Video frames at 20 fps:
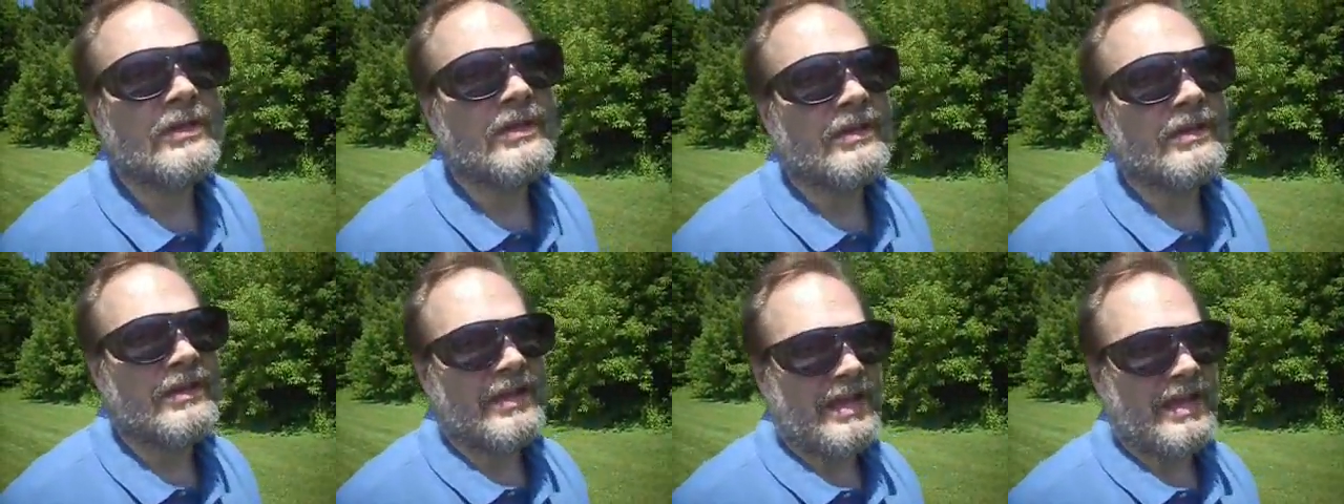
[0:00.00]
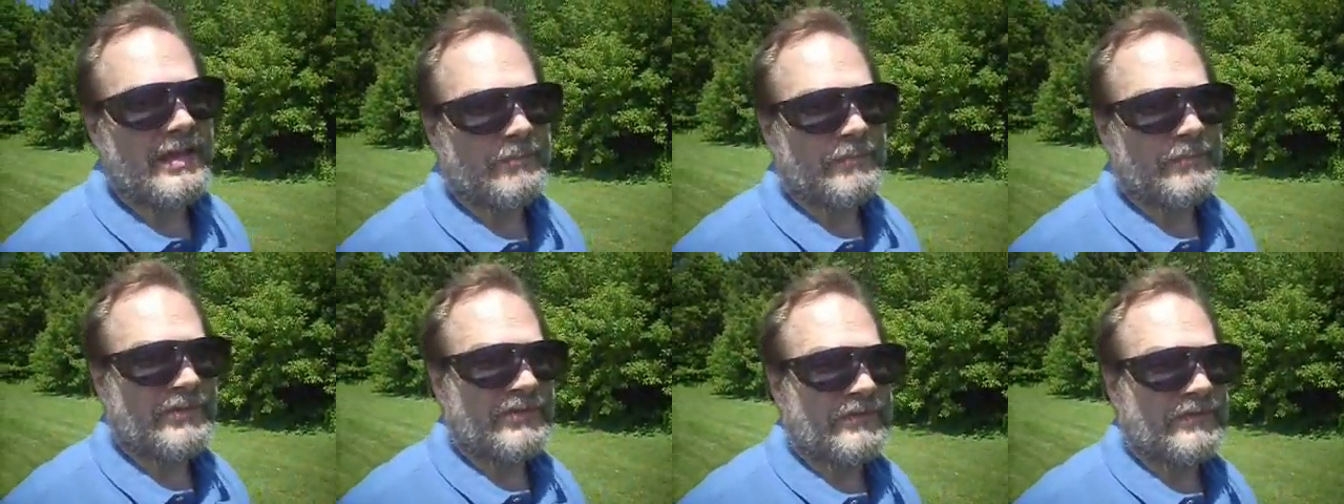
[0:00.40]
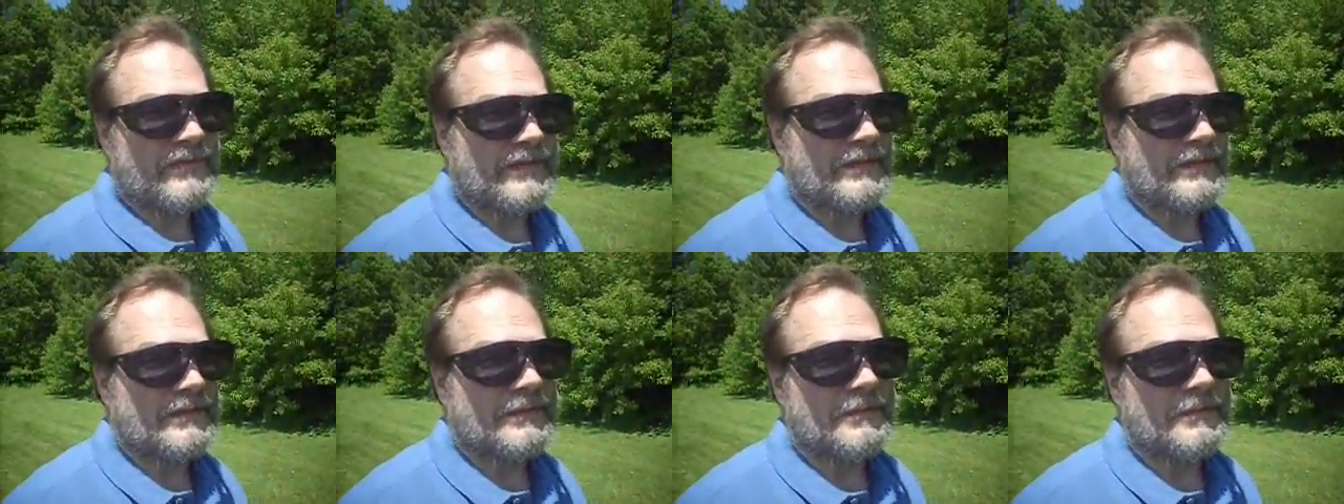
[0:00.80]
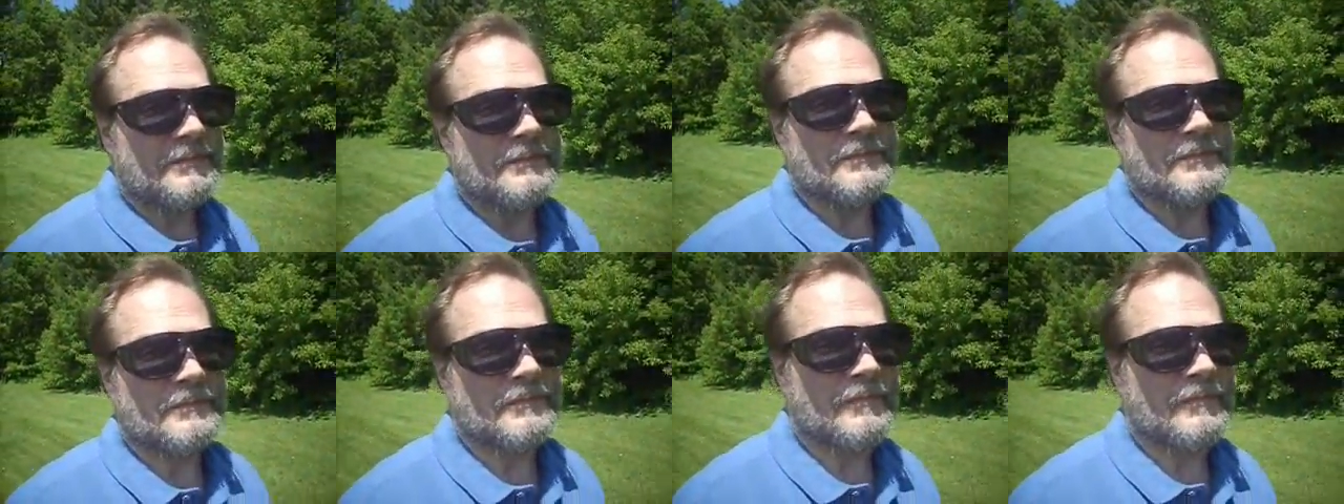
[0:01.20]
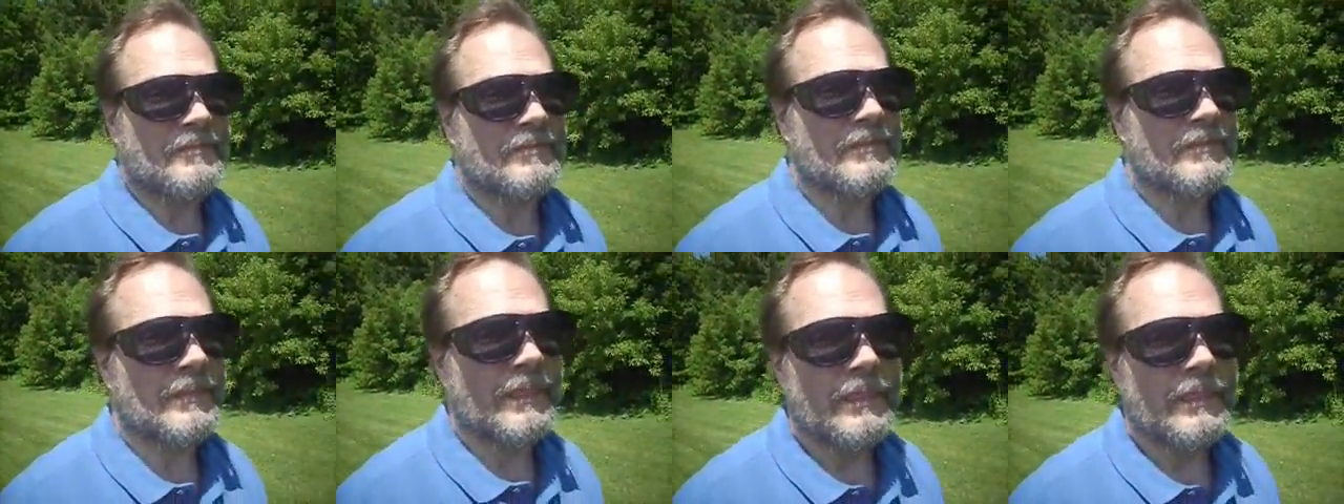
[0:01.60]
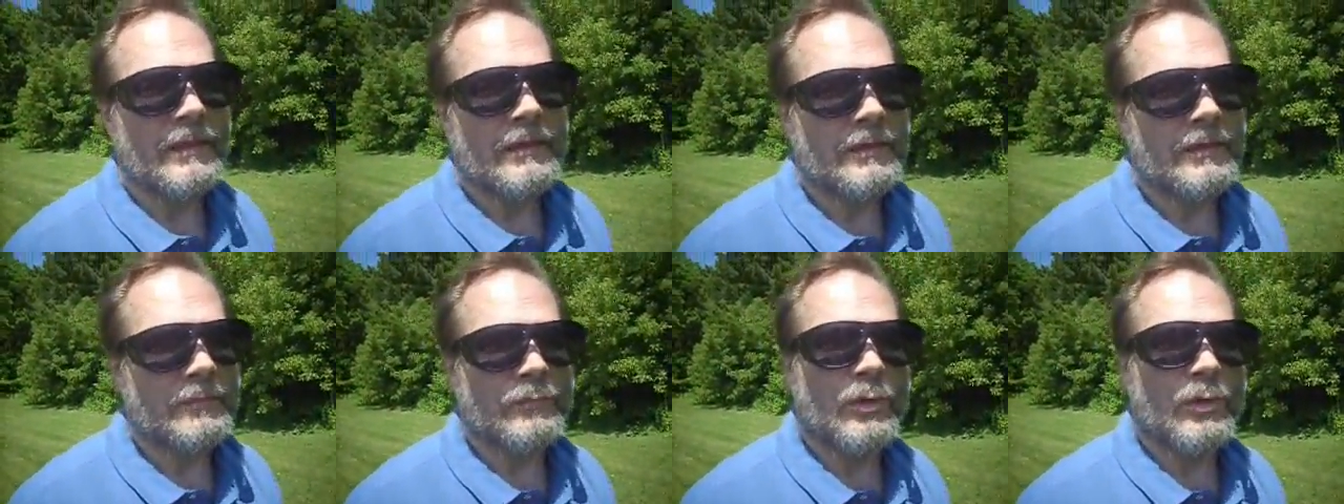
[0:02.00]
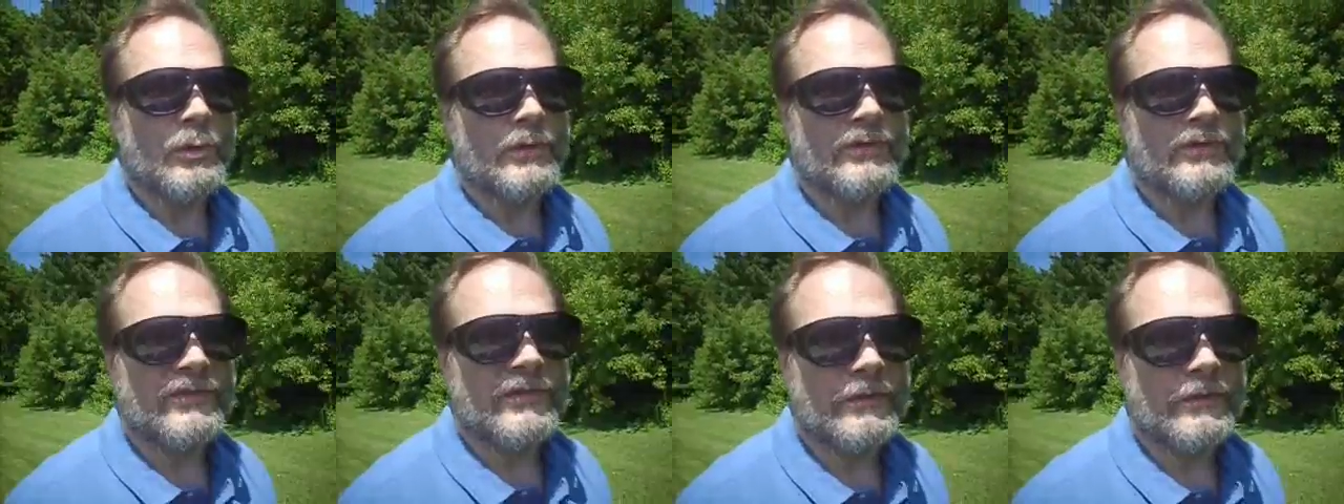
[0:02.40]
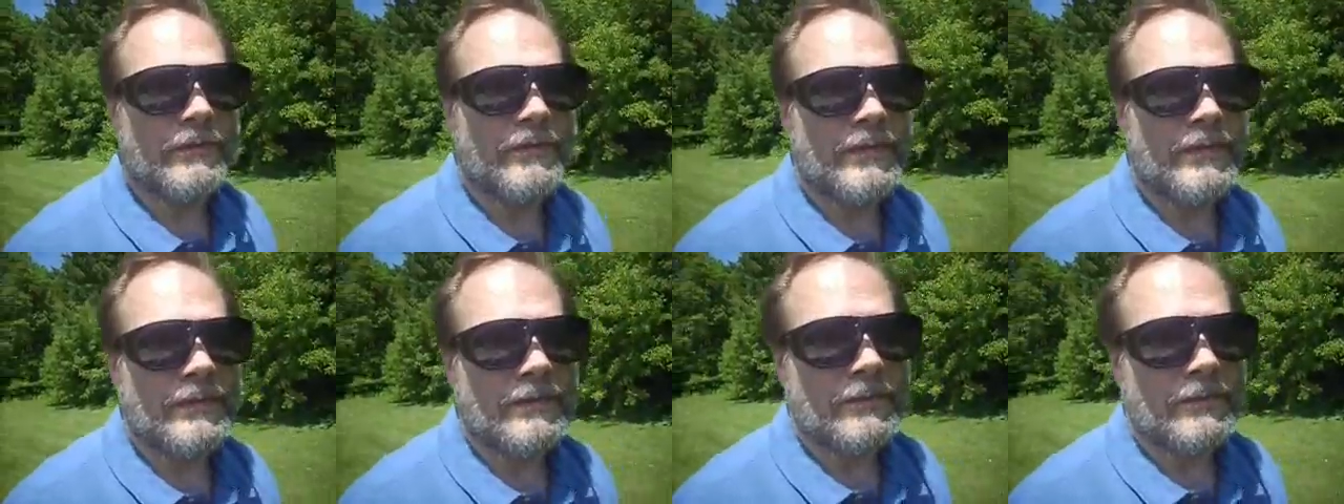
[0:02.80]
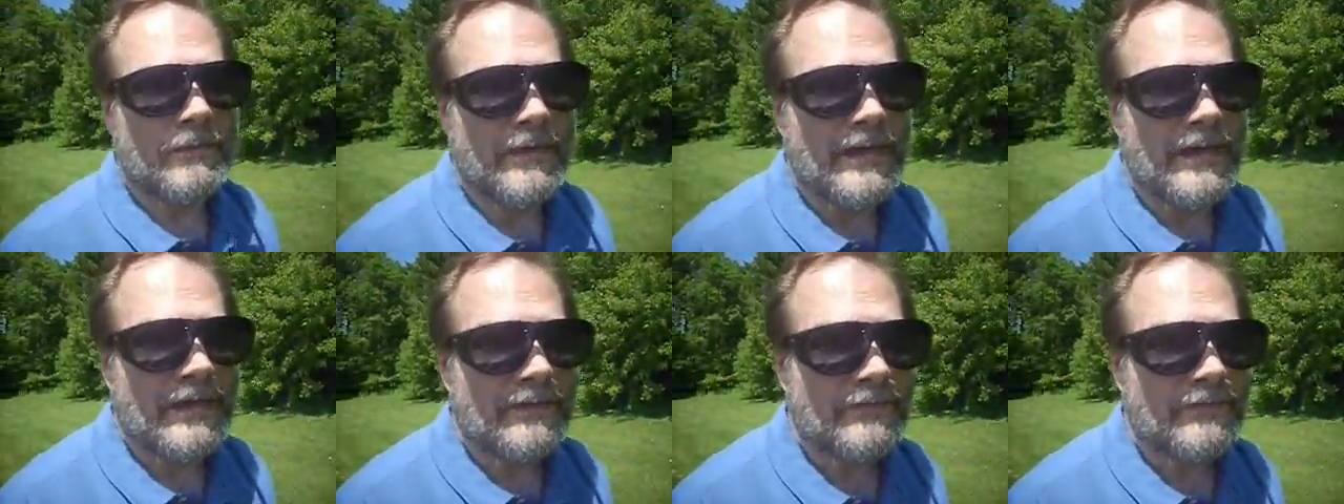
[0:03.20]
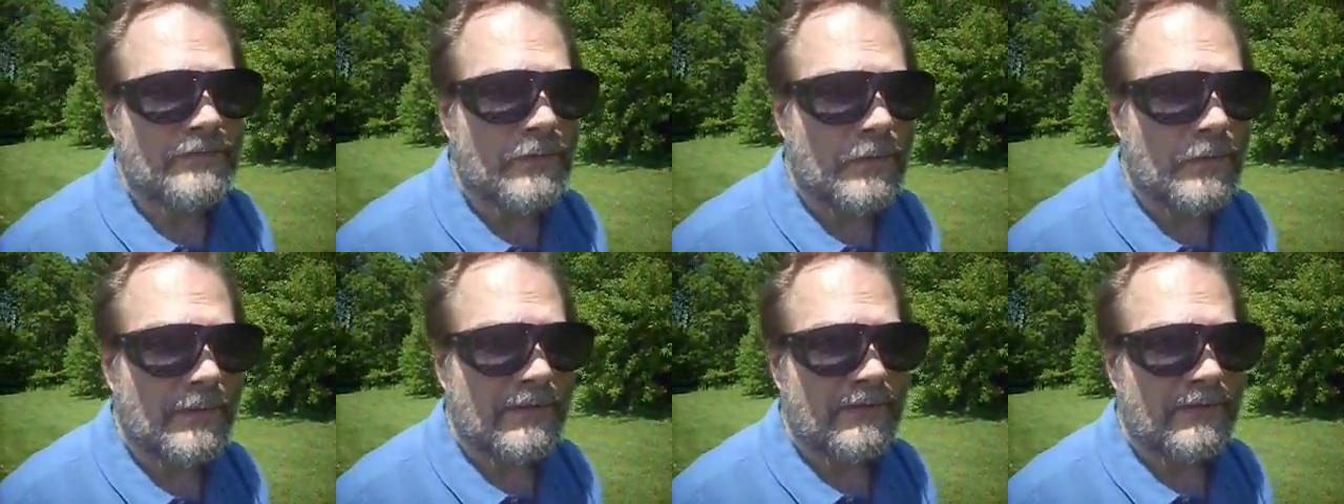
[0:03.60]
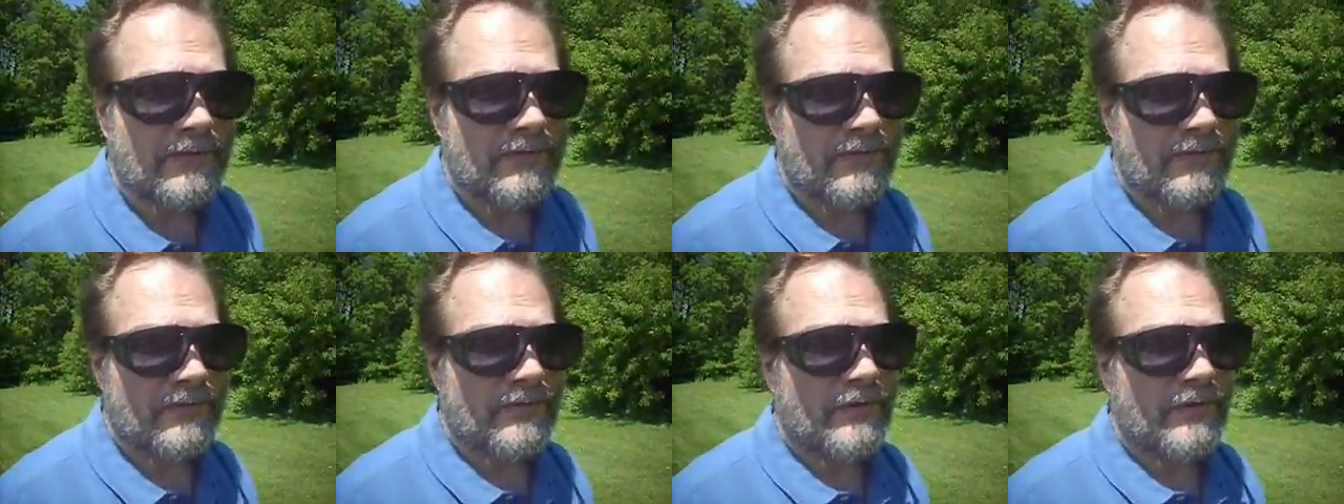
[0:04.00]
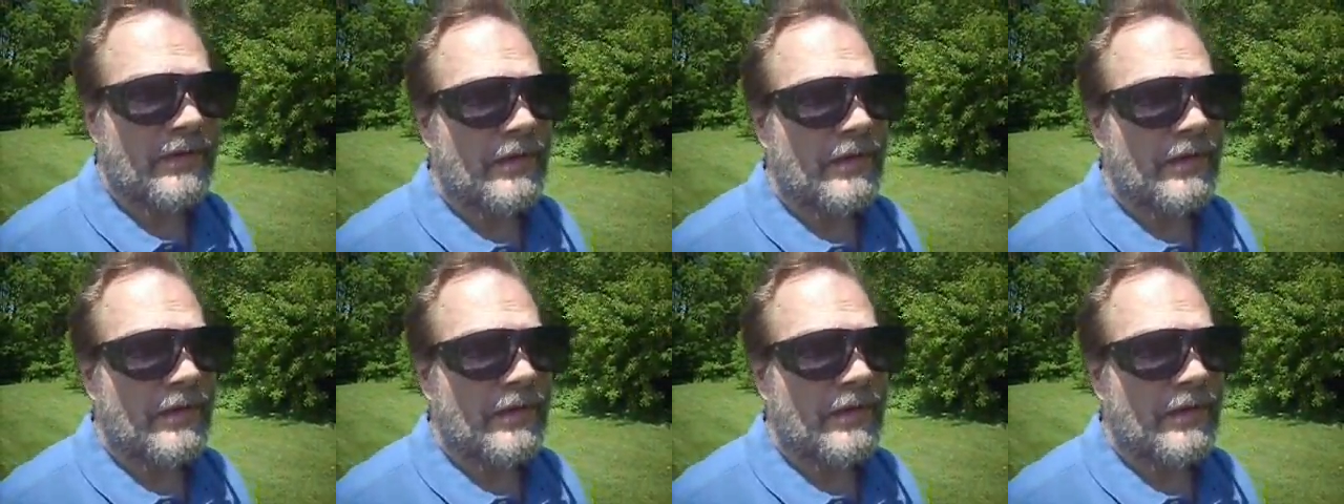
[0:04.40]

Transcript: in our atmosphere, more so than the rainforests